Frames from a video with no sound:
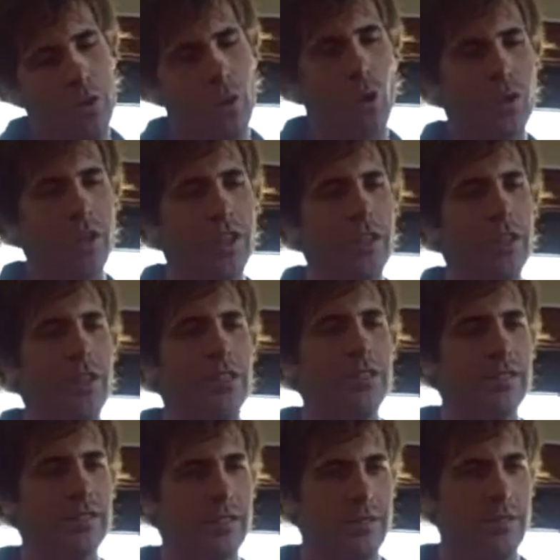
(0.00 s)
Low
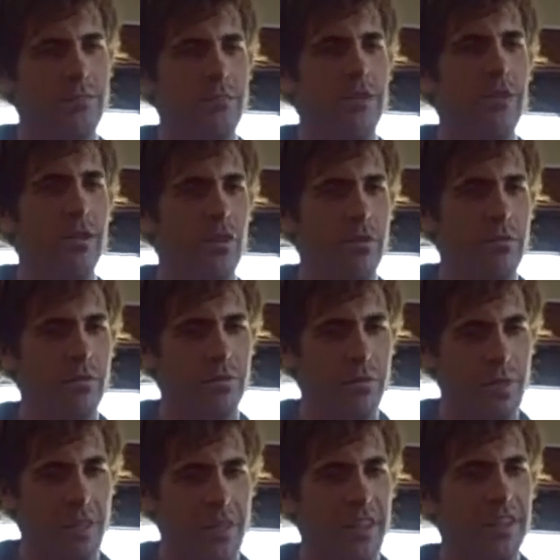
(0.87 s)
yields,
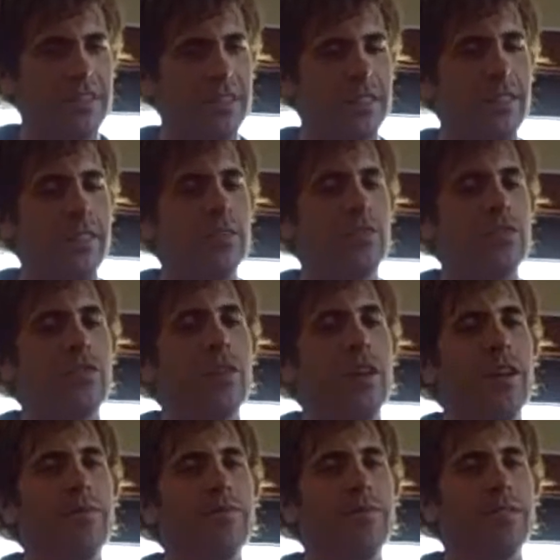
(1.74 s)
thick-skinned
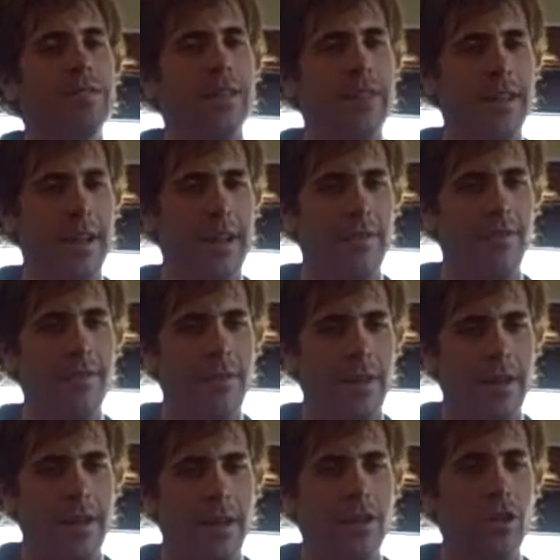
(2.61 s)
grapes that have
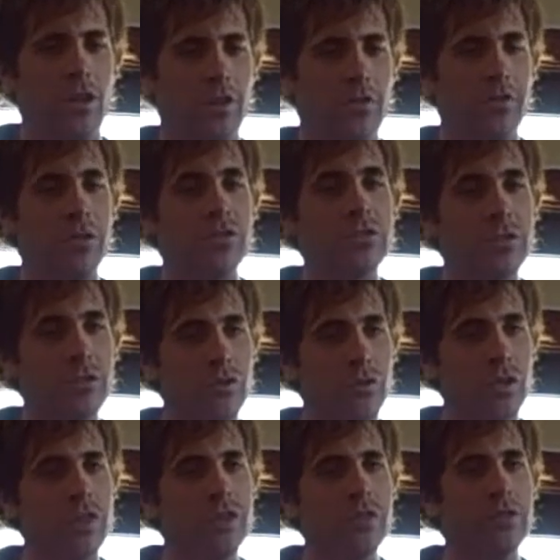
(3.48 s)
a lot of
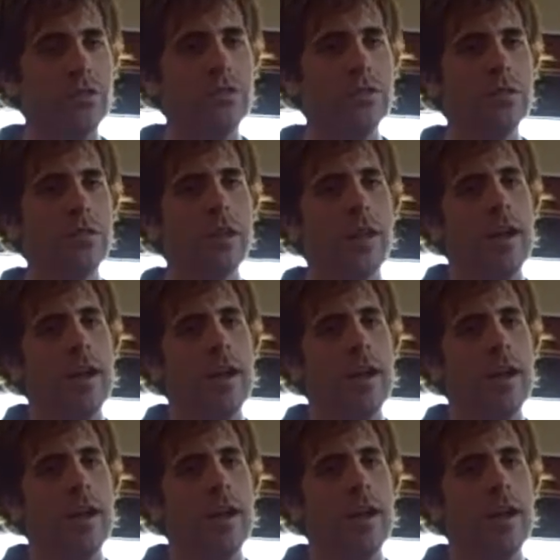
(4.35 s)
concentration.